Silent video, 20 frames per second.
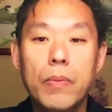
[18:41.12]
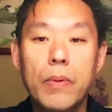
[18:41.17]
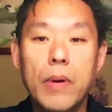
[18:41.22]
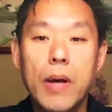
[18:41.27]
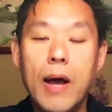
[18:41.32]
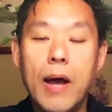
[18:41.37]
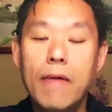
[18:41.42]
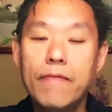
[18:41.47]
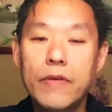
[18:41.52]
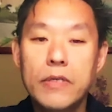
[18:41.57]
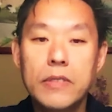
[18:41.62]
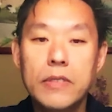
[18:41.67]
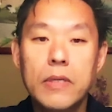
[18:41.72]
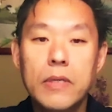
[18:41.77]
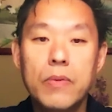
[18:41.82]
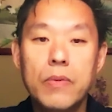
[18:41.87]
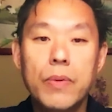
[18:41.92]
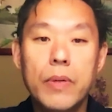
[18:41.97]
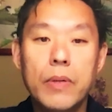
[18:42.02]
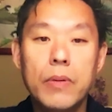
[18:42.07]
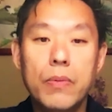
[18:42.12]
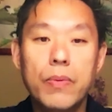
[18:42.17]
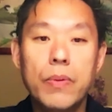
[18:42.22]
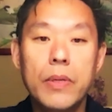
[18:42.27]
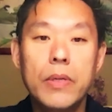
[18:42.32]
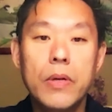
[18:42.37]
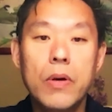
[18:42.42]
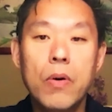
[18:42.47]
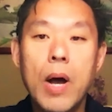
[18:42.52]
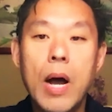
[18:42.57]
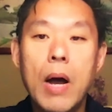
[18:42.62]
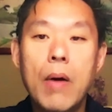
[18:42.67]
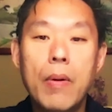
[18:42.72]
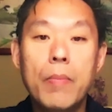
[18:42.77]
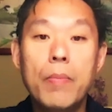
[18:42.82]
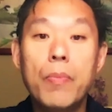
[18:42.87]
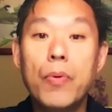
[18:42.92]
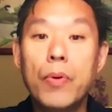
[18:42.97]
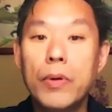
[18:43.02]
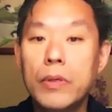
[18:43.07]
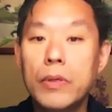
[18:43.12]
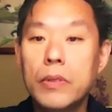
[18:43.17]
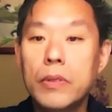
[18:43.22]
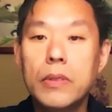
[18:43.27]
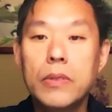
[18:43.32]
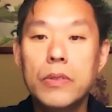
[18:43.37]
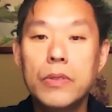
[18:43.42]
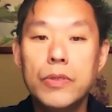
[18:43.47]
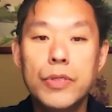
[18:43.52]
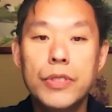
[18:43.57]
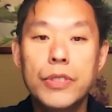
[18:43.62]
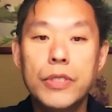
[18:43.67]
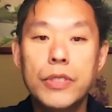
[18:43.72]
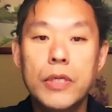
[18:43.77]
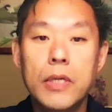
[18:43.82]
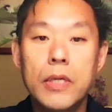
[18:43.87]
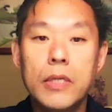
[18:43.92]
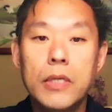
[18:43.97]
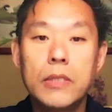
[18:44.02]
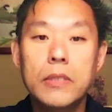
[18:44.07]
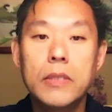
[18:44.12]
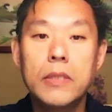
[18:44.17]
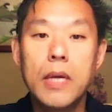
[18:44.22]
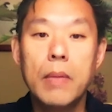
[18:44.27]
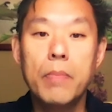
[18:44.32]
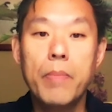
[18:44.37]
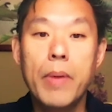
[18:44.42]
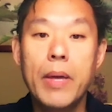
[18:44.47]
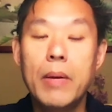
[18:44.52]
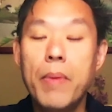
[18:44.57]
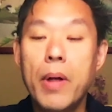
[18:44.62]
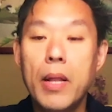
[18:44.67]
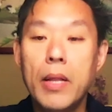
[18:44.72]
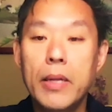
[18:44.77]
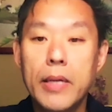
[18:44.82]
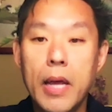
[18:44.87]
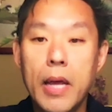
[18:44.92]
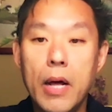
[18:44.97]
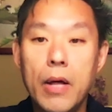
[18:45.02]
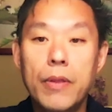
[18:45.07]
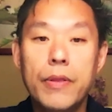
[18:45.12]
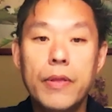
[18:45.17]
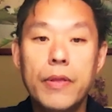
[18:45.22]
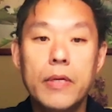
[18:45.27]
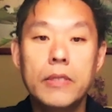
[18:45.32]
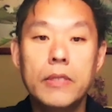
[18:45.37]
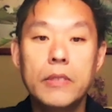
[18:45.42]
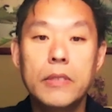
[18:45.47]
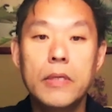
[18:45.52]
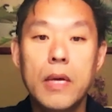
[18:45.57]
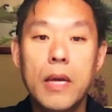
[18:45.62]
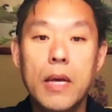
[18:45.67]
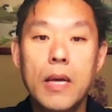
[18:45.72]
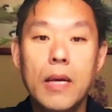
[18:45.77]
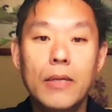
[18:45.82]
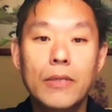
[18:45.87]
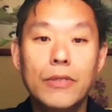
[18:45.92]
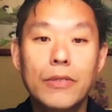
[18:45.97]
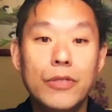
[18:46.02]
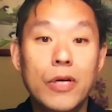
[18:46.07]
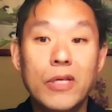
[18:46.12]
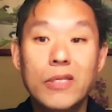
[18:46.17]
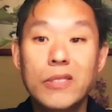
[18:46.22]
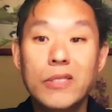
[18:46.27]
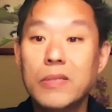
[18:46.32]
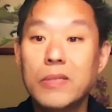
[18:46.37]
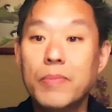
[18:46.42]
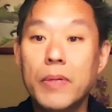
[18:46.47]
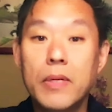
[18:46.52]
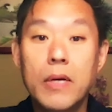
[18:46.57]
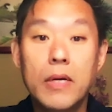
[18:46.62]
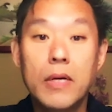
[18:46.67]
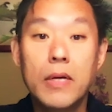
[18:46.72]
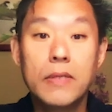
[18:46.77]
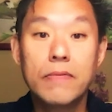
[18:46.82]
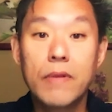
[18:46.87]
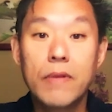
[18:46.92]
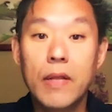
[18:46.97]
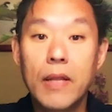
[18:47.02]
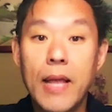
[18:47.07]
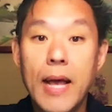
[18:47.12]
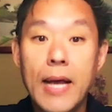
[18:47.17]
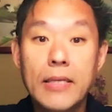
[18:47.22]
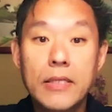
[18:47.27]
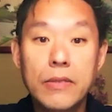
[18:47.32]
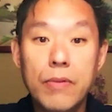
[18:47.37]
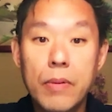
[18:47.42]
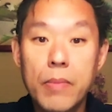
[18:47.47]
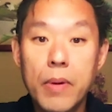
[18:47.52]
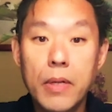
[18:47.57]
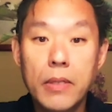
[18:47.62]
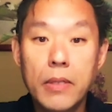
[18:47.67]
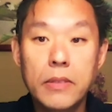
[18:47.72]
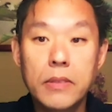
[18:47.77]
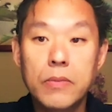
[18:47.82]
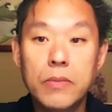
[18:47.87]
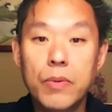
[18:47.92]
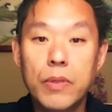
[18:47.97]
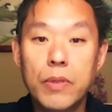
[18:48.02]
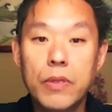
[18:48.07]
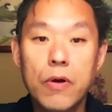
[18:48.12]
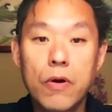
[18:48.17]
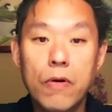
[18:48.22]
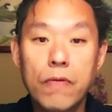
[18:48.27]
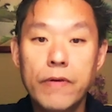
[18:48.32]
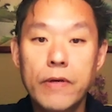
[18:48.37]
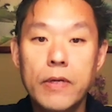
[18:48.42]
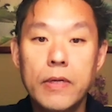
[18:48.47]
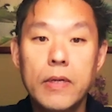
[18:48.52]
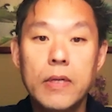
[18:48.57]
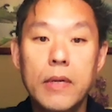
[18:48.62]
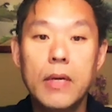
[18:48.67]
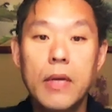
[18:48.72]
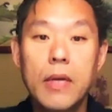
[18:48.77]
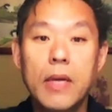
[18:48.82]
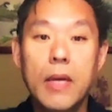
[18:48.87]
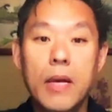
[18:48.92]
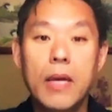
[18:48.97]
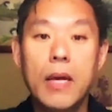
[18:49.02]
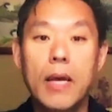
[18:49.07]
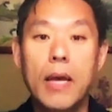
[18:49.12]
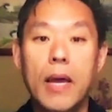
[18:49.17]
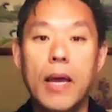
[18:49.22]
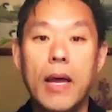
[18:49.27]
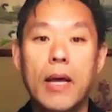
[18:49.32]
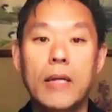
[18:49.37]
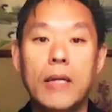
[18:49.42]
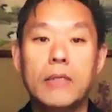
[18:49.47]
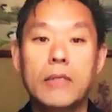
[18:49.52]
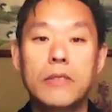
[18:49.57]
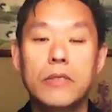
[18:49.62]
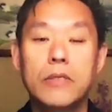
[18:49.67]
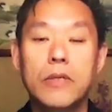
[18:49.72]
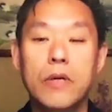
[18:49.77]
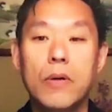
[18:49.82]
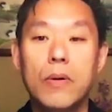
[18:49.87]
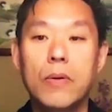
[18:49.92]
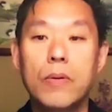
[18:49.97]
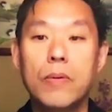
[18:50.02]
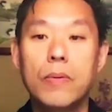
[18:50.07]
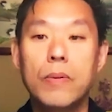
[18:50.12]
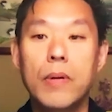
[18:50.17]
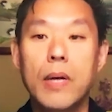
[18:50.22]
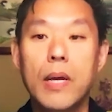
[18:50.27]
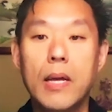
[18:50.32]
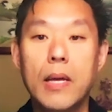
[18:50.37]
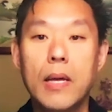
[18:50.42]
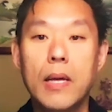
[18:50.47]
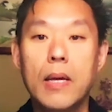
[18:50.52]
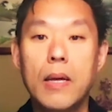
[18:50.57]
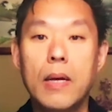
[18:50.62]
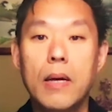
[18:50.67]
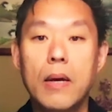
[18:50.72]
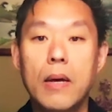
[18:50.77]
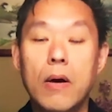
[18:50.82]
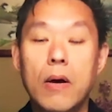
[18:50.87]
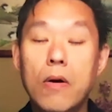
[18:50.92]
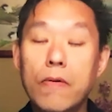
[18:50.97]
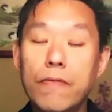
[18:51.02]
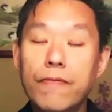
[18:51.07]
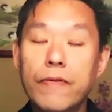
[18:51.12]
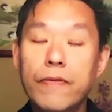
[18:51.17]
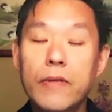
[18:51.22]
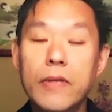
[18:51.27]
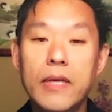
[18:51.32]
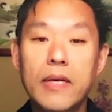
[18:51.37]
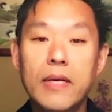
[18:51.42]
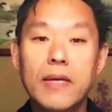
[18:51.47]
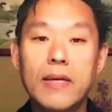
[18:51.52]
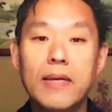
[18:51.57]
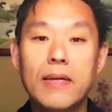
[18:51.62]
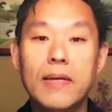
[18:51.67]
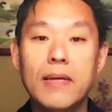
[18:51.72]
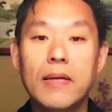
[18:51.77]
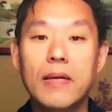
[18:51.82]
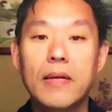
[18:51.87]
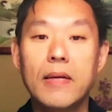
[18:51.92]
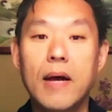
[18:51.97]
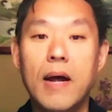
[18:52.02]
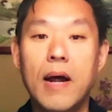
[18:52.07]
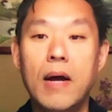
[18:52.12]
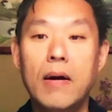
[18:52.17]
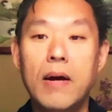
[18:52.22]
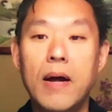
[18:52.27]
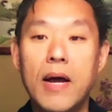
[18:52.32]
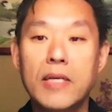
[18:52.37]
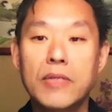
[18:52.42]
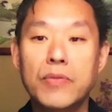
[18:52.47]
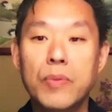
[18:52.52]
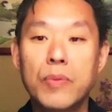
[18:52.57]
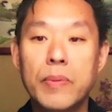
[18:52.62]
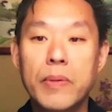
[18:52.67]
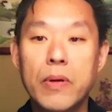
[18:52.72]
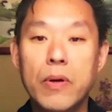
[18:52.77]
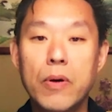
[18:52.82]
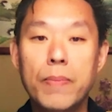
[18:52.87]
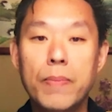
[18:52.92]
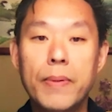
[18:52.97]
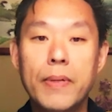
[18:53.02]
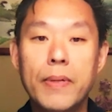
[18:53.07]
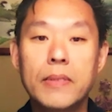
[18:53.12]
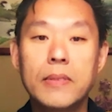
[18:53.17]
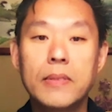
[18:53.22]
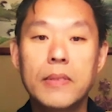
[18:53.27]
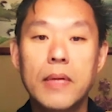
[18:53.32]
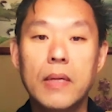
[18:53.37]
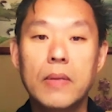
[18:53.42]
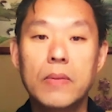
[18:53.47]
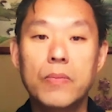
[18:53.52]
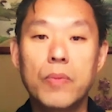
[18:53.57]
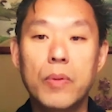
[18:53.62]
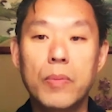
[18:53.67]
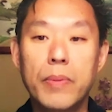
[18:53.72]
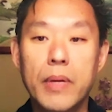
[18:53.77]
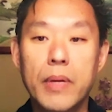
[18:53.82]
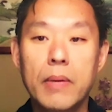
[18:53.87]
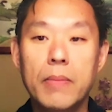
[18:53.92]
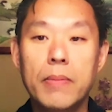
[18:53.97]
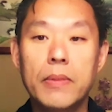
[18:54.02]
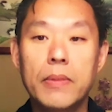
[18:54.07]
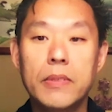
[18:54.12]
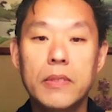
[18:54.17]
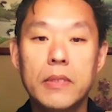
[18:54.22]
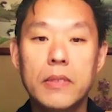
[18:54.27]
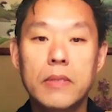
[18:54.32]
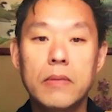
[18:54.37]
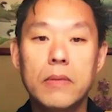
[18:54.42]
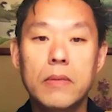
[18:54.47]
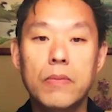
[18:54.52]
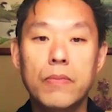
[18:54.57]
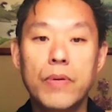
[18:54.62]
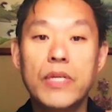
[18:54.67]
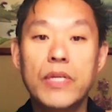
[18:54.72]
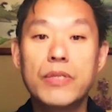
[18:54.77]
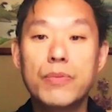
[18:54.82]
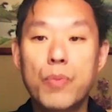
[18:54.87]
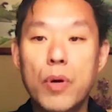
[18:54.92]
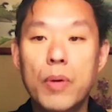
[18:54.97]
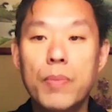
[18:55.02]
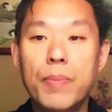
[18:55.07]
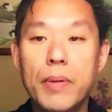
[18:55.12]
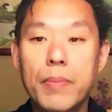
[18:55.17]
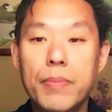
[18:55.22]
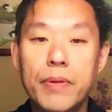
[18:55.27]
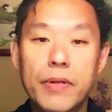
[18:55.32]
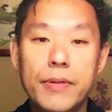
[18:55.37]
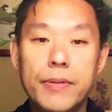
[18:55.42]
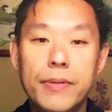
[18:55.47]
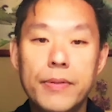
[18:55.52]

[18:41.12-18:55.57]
Obviously, we know how important nutrition is and metabolic health is just because of the last 3 months with COVID. And so hopefully our eyes will be opened and we'll be able to reach more people.